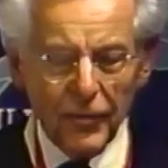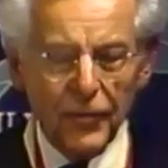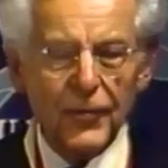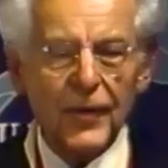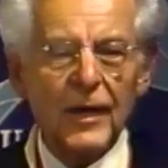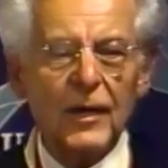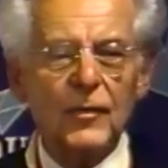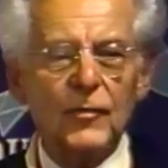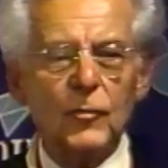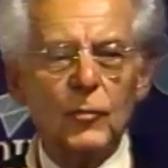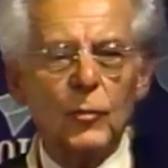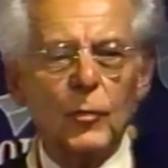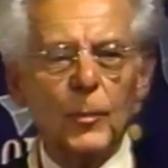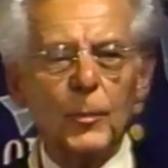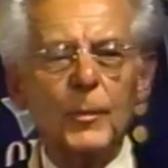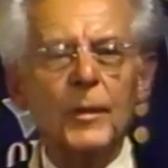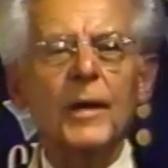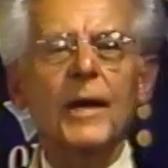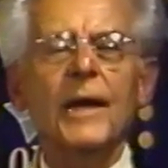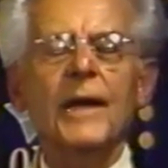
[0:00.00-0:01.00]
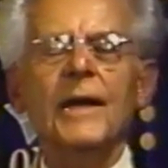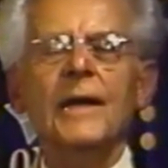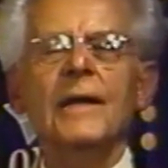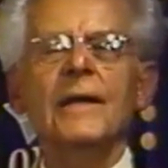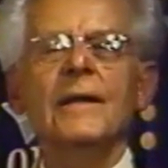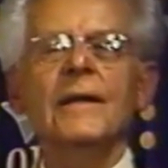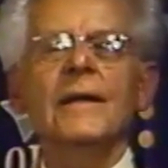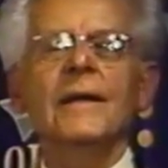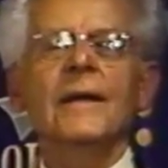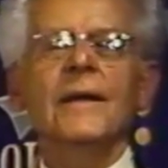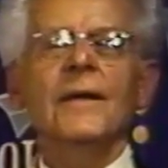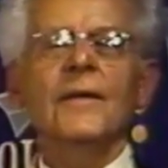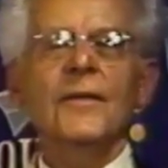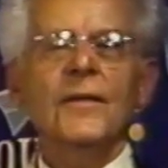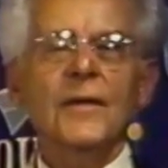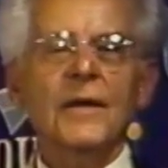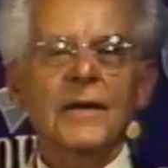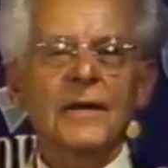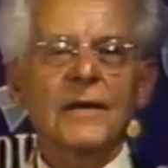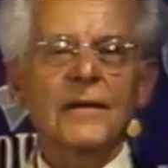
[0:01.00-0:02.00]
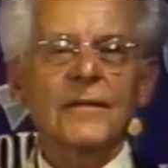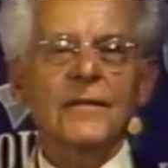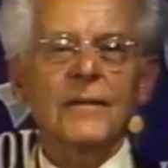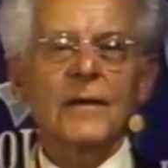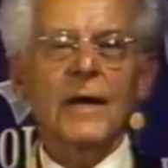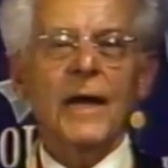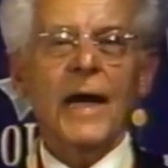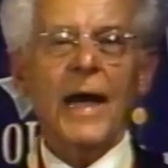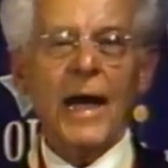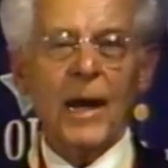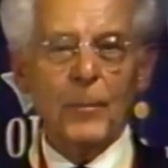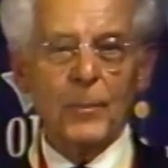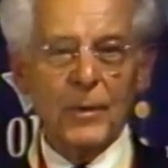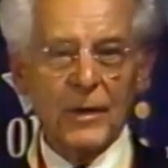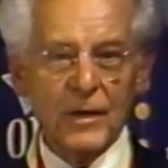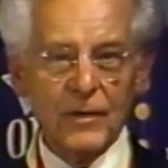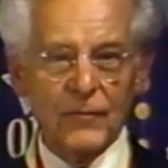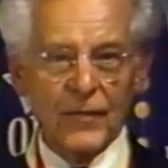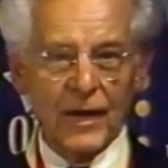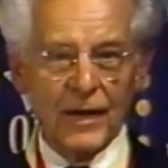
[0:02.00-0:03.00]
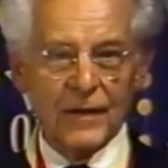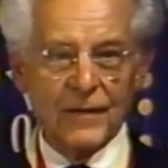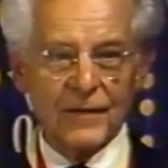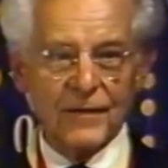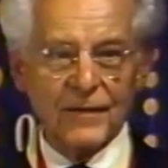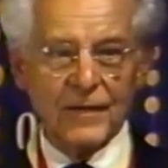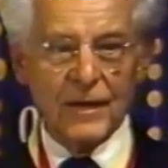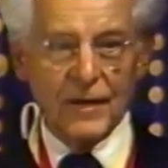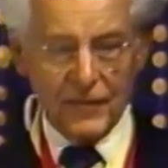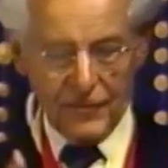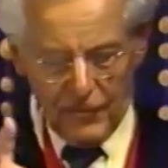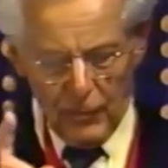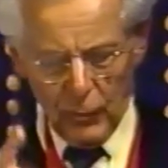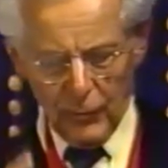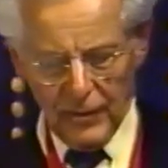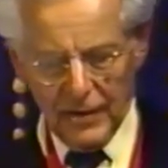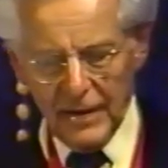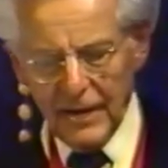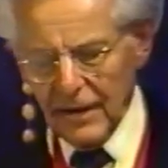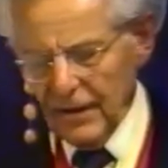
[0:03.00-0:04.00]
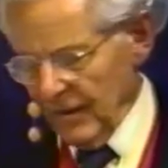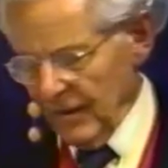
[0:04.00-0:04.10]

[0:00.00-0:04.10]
things to obtain these happy events. So then, here it